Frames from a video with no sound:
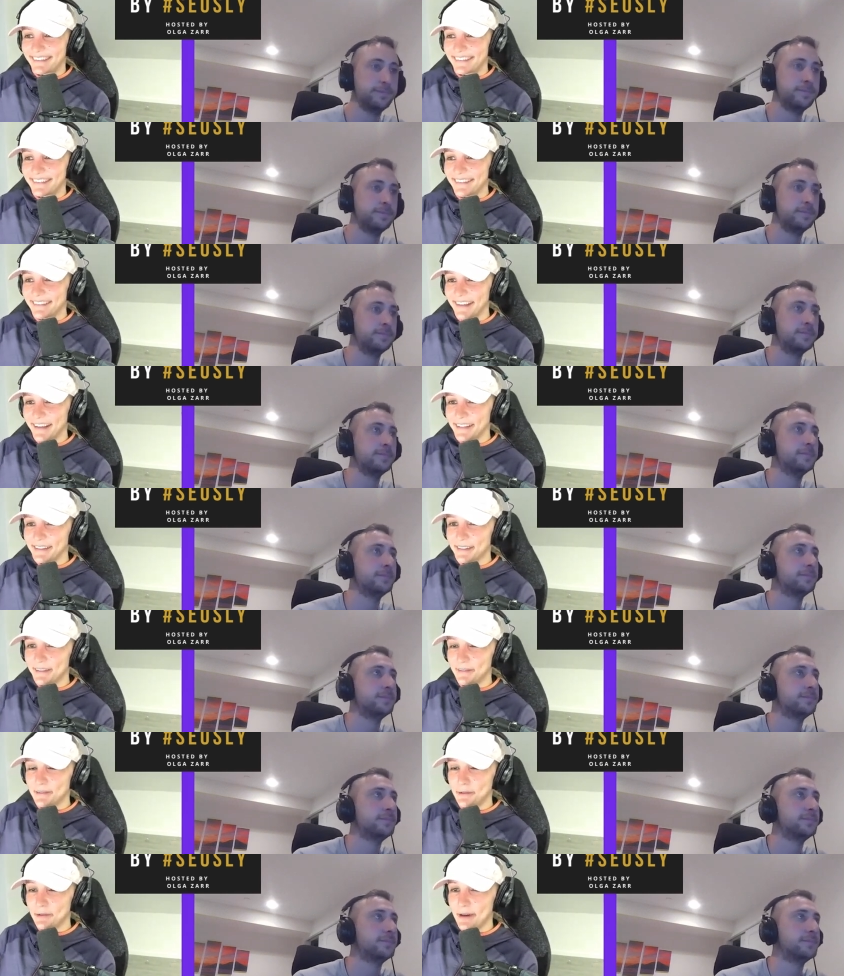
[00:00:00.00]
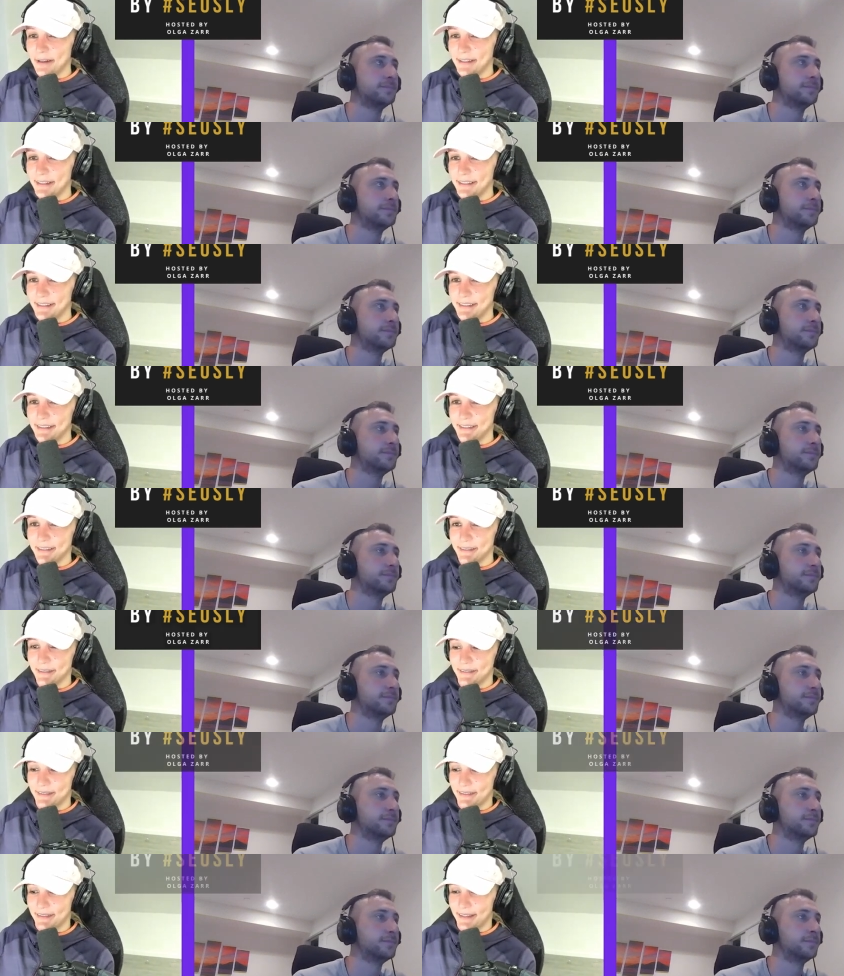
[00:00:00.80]
Speaker 1: Thanks, everyone, and see
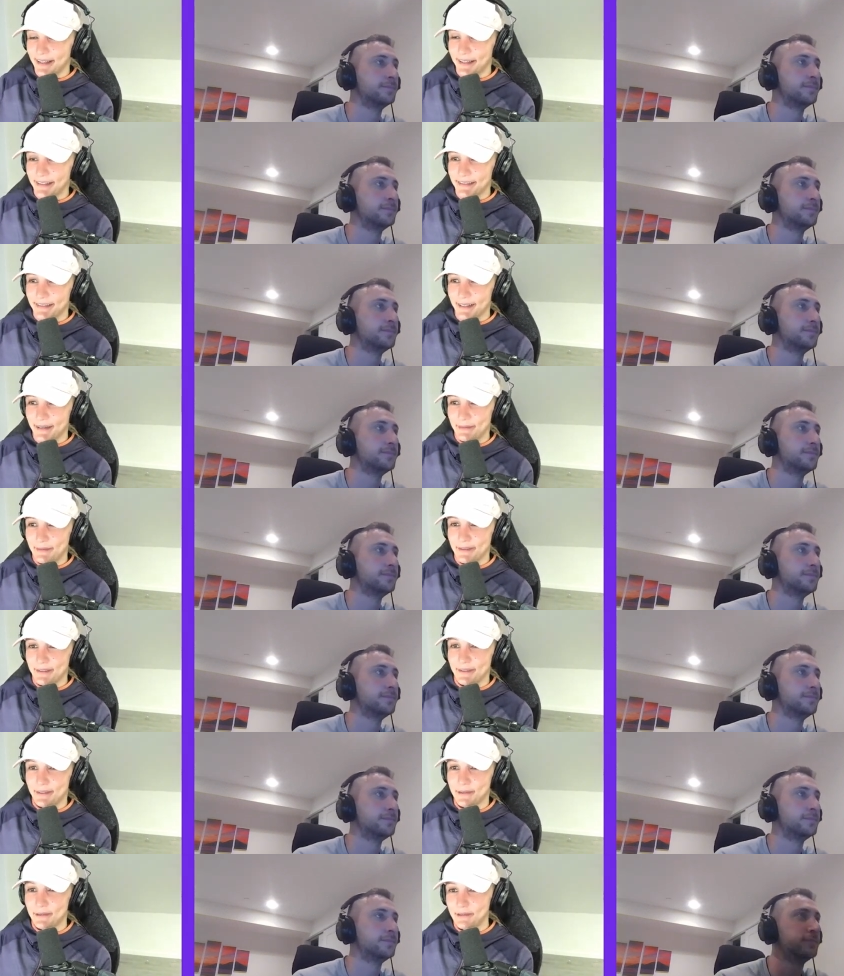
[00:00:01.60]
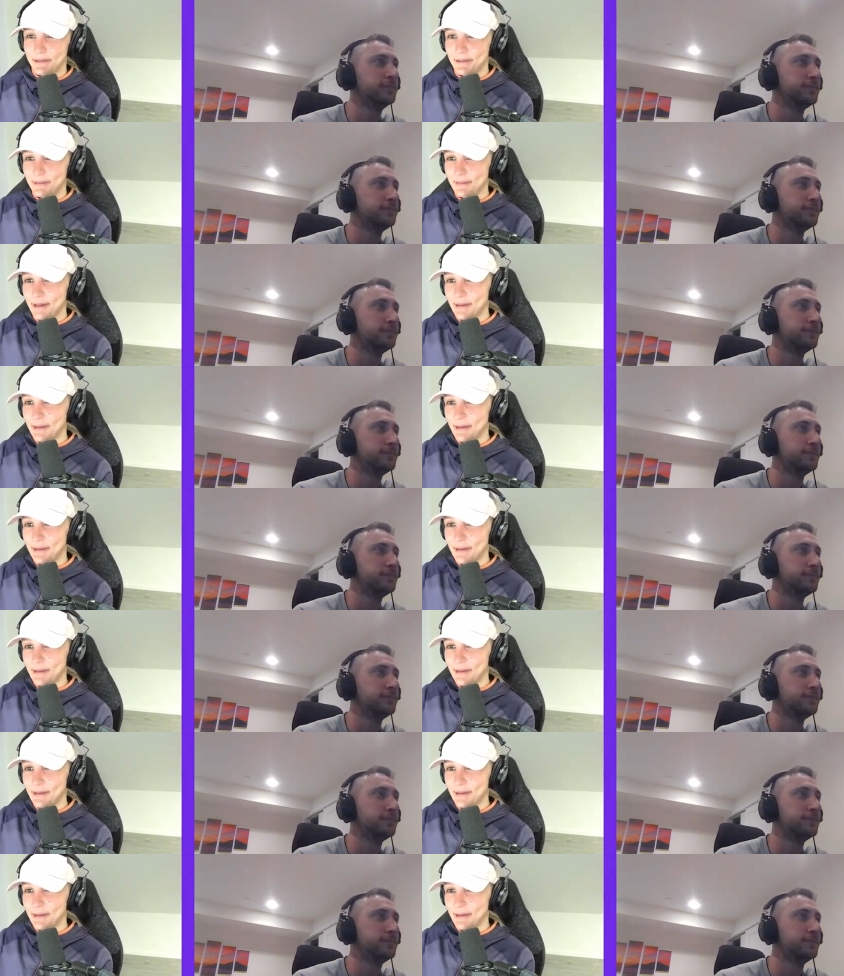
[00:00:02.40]
you in the next episode. Bye